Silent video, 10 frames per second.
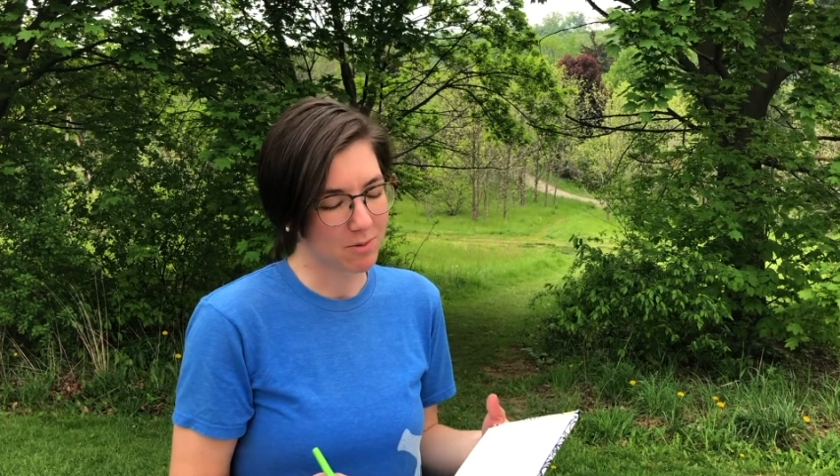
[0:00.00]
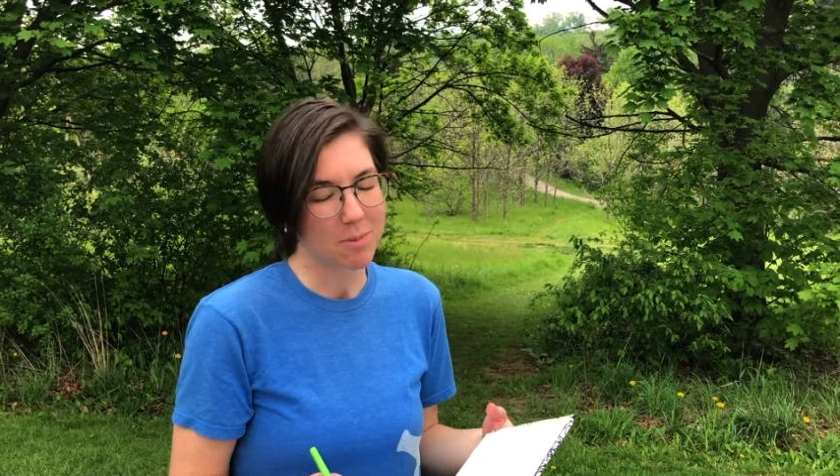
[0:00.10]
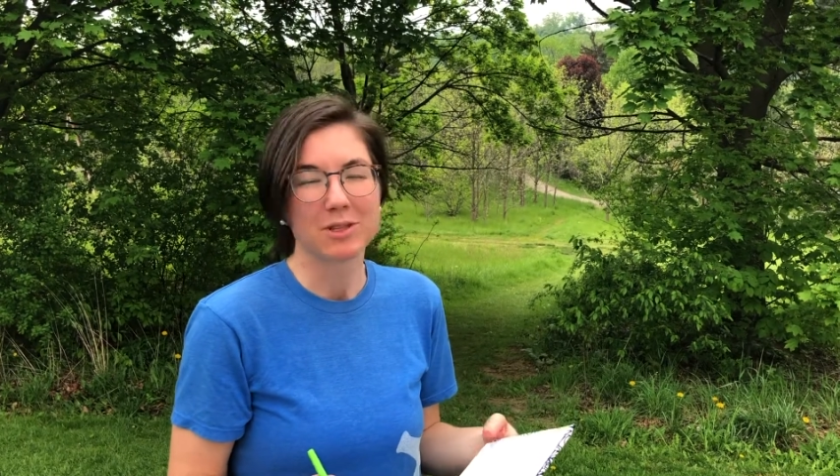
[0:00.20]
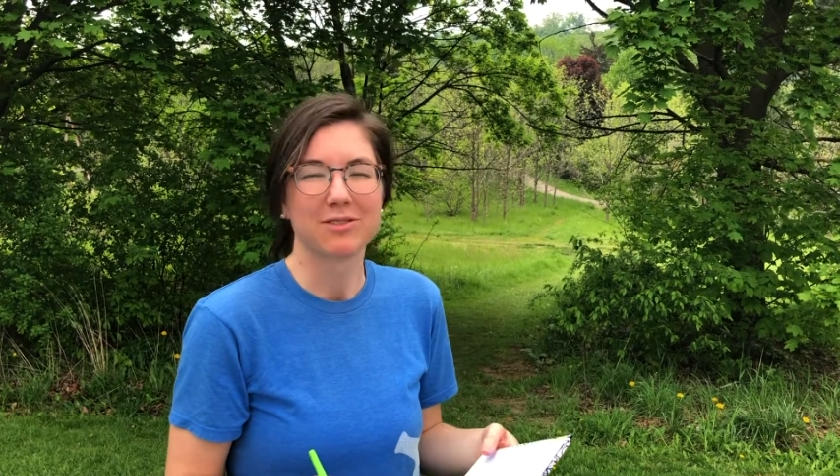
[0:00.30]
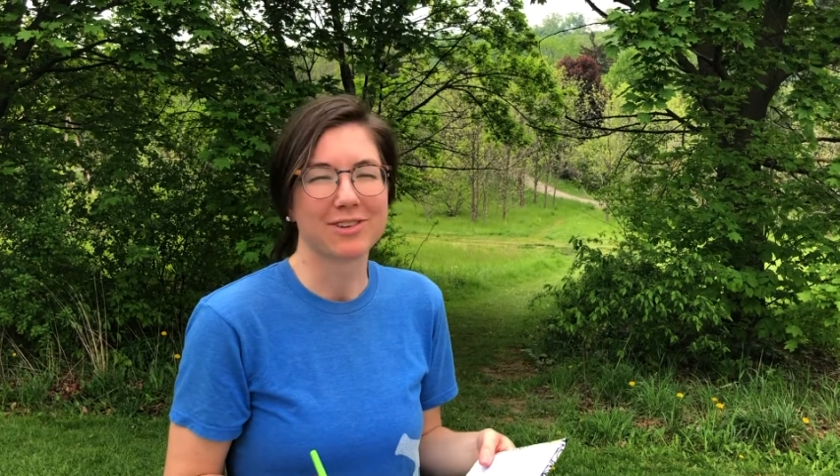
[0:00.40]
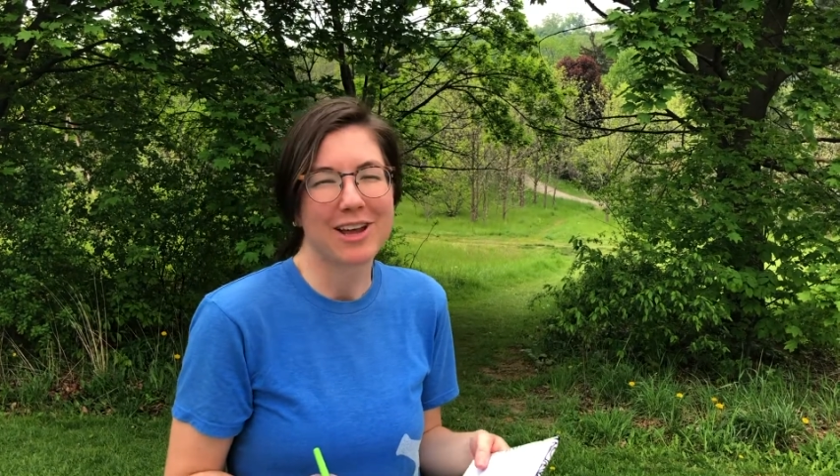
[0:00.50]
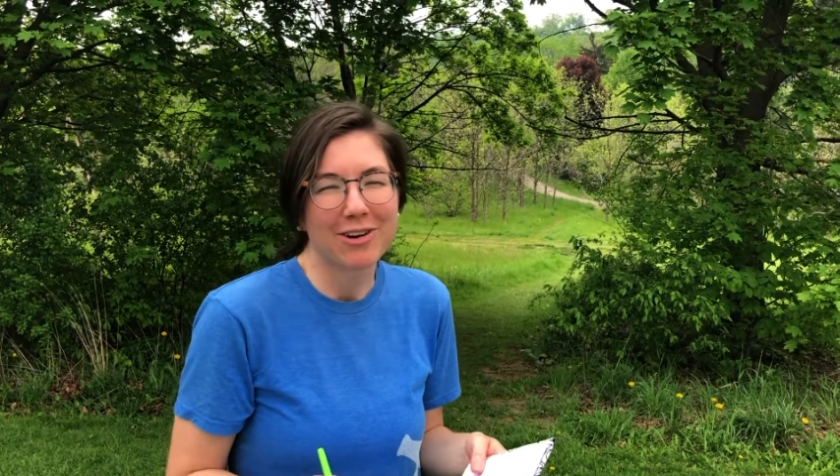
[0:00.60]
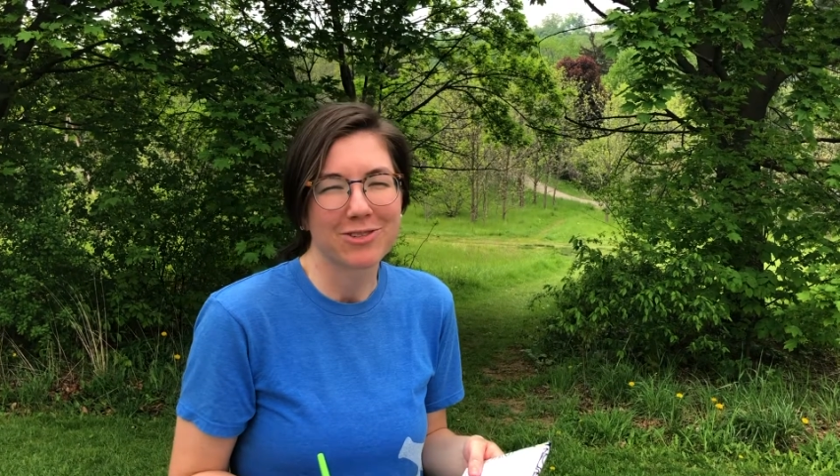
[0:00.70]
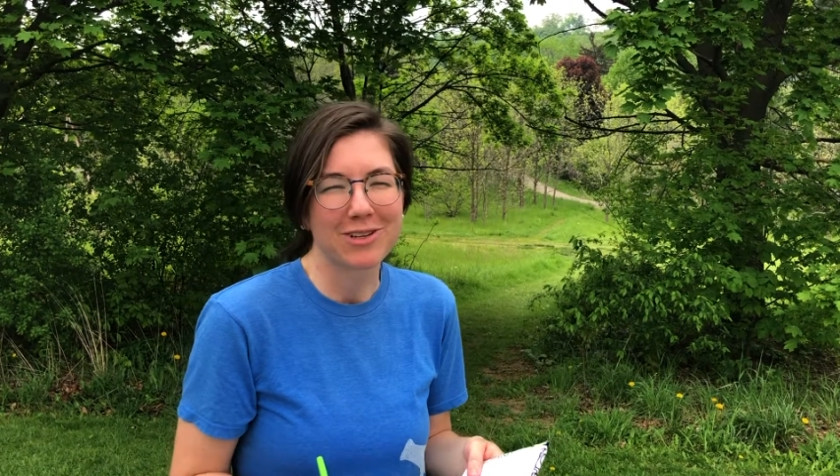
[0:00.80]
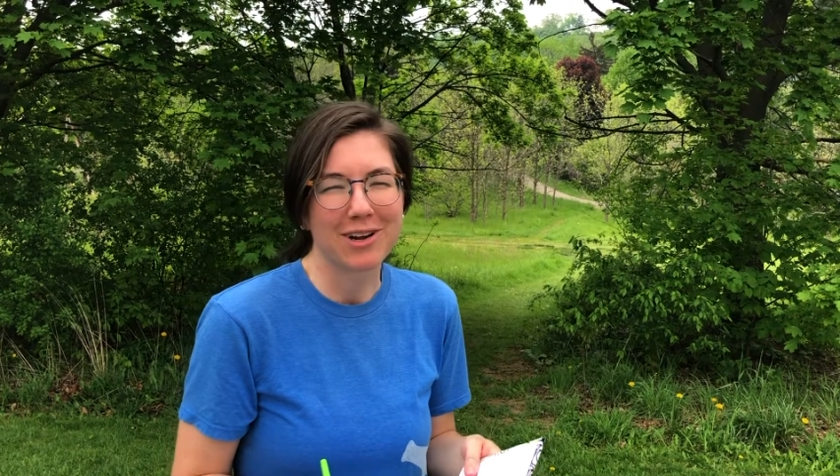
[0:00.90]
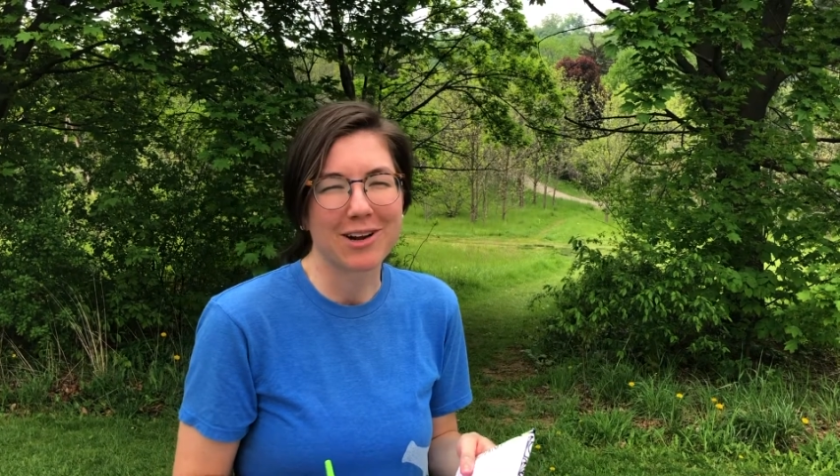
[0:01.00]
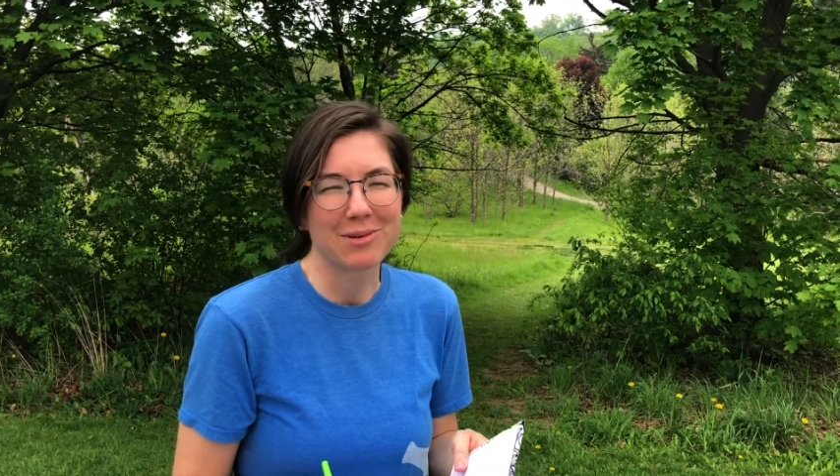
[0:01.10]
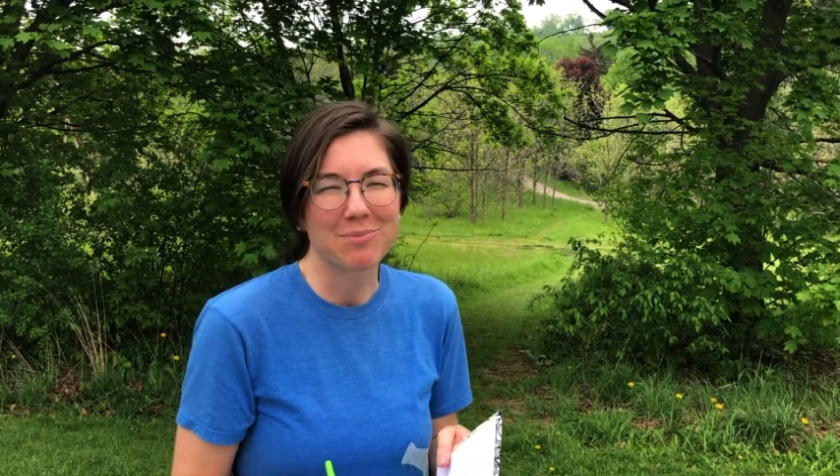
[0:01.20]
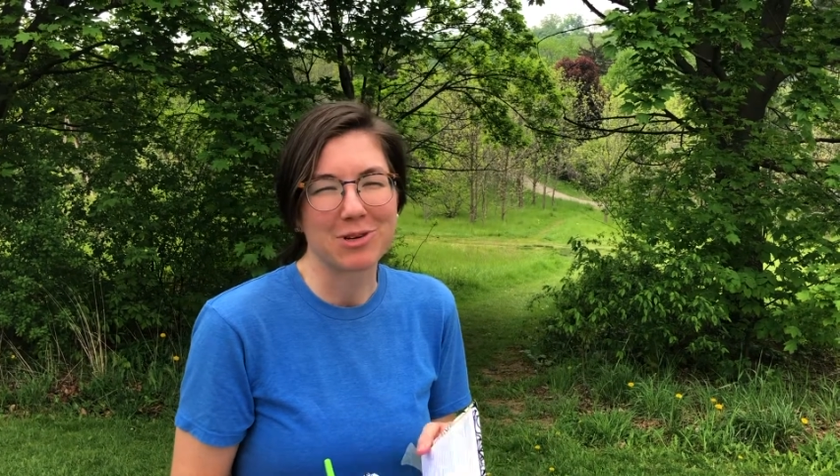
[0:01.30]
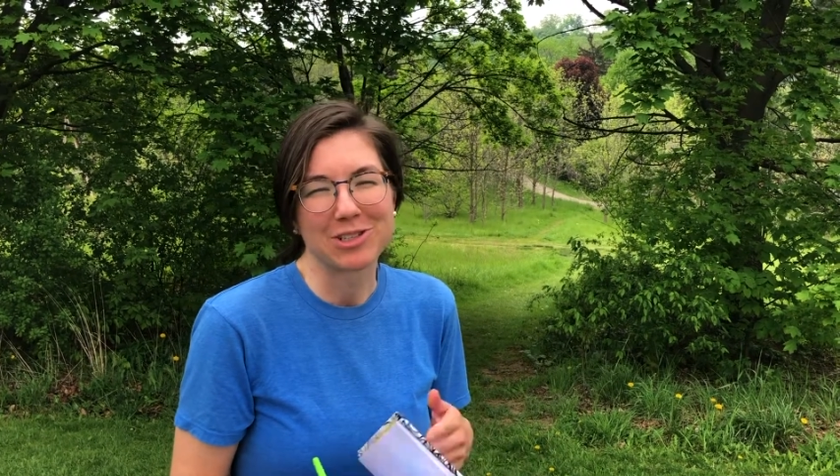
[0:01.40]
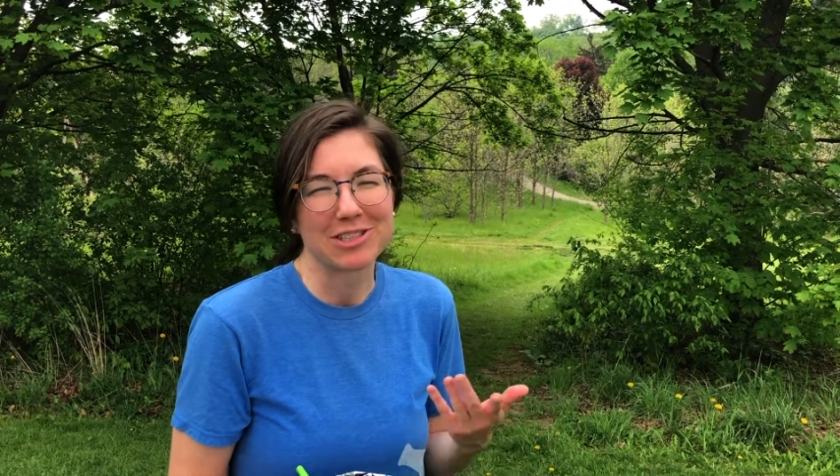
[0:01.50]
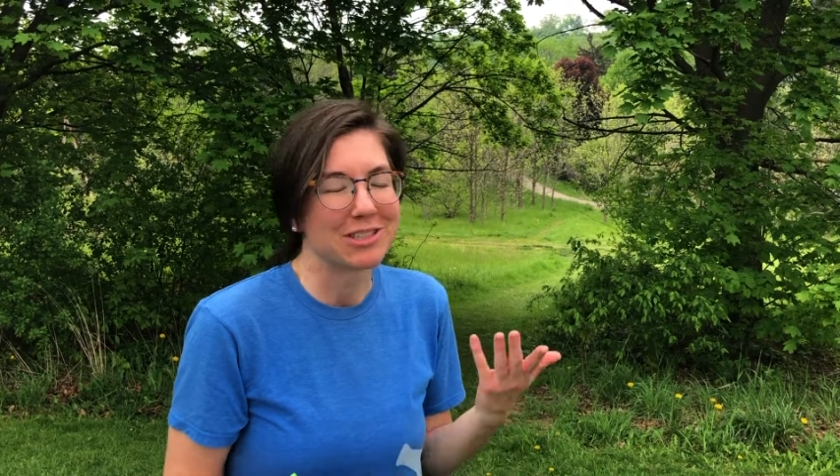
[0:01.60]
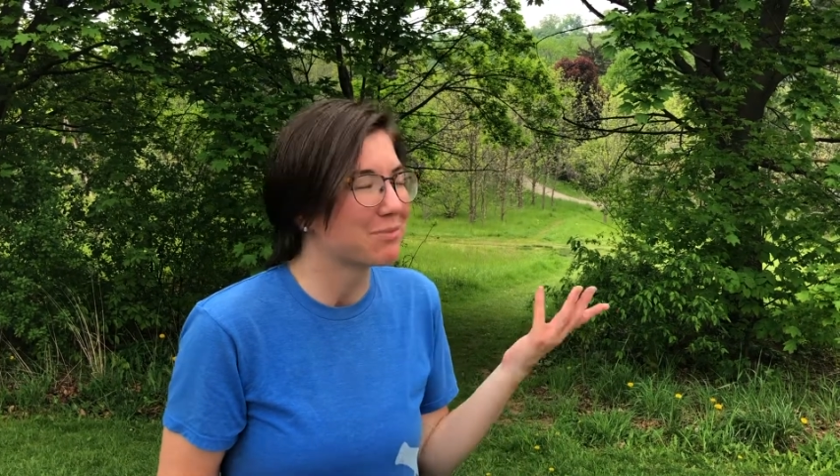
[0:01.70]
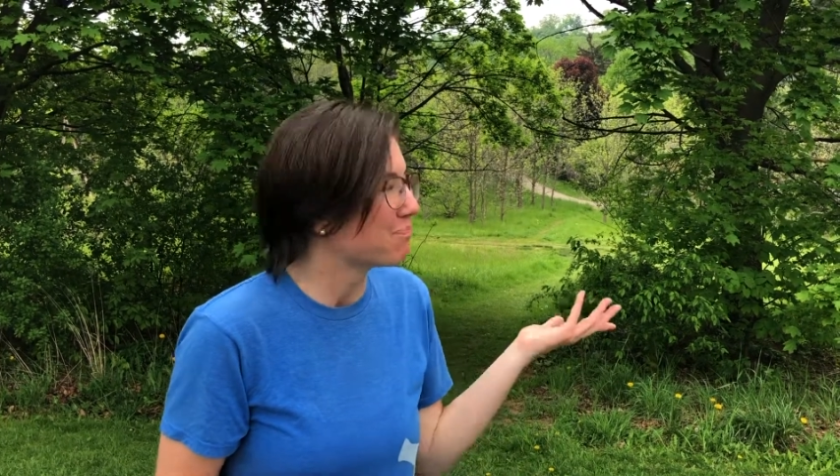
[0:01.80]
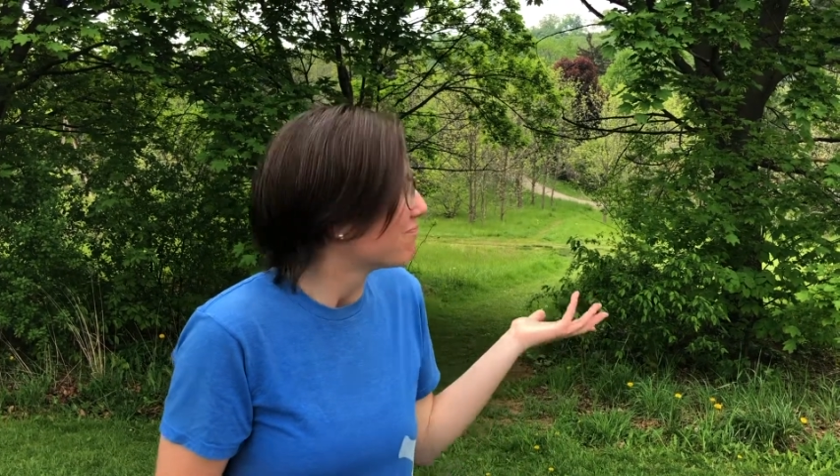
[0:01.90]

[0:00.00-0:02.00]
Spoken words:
moments of encountering God in bushes,